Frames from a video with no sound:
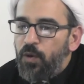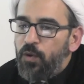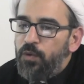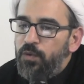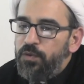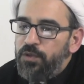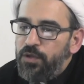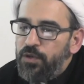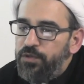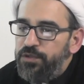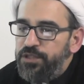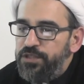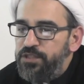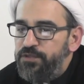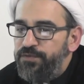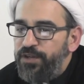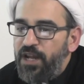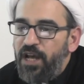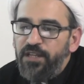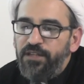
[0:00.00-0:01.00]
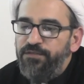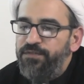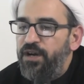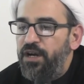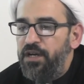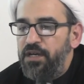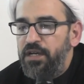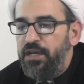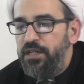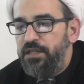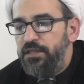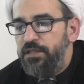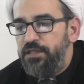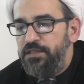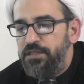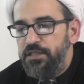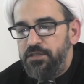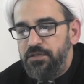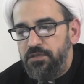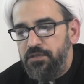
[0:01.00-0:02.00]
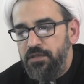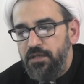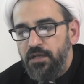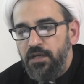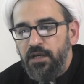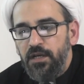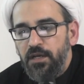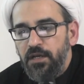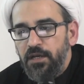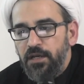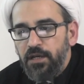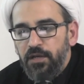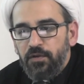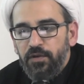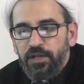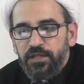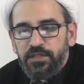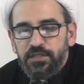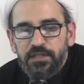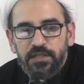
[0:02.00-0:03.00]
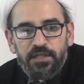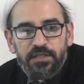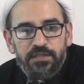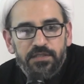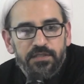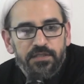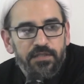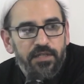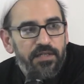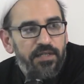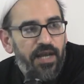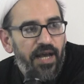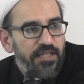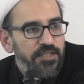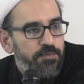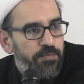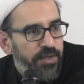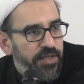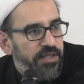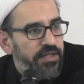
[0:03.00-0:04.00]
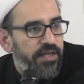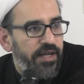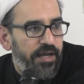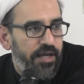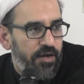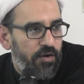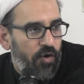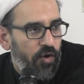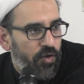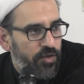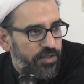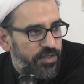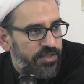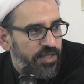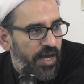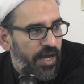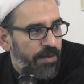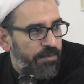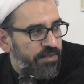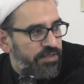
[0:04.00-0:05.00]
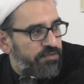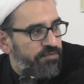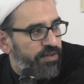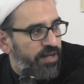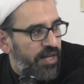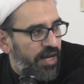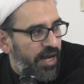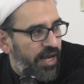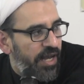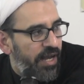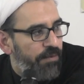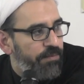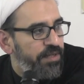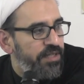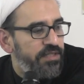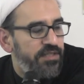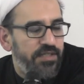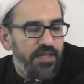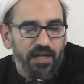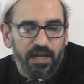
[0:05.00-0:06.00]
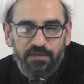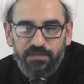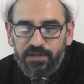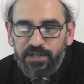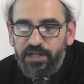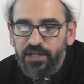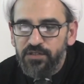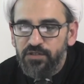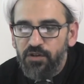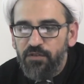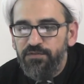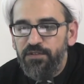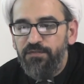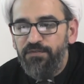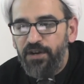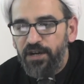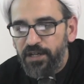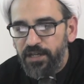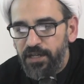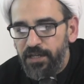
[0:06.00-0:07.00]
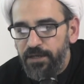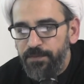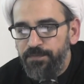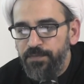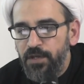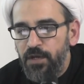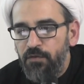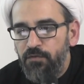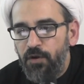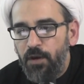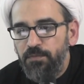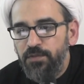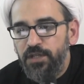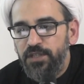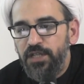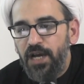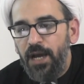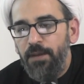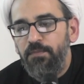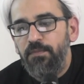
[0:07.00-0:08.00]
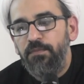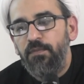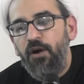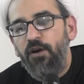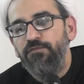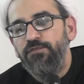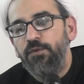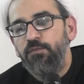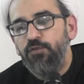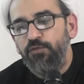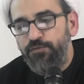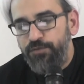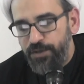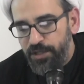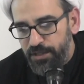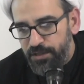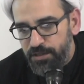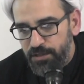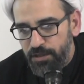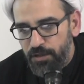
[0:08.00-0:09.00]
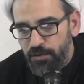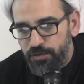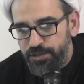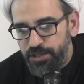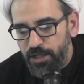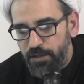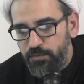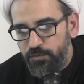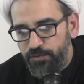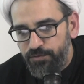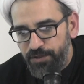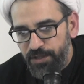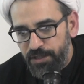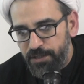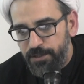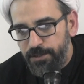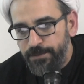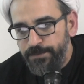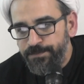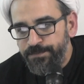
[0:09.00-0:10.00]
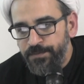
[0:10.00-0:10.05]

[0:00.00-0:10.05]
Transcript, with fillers: Oh, you know, this is wilayat al faqih and this is you know, it's, it's, it has been there all the time. Is wilaya means the governance of the faqih from the time of the Mufid, you know, Sheikh Mufid.